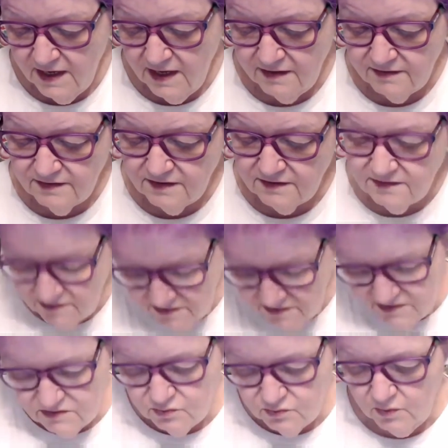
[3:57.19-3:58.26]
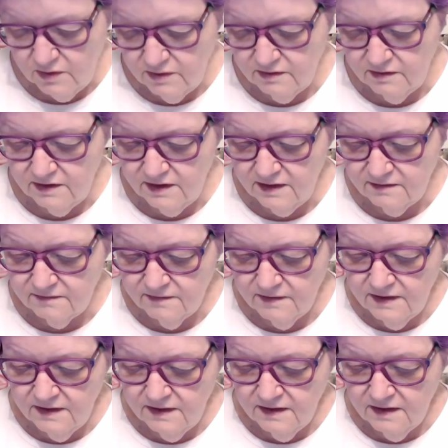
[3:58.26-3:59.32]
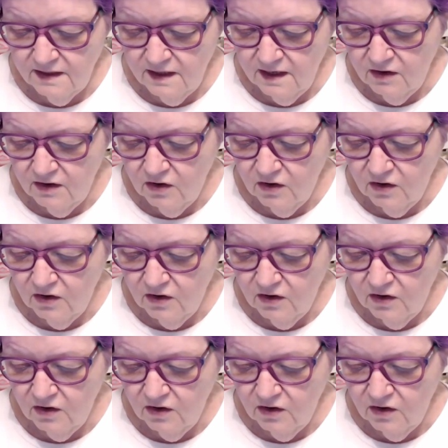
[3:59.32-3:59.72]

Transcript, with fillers: And then this is one that uh,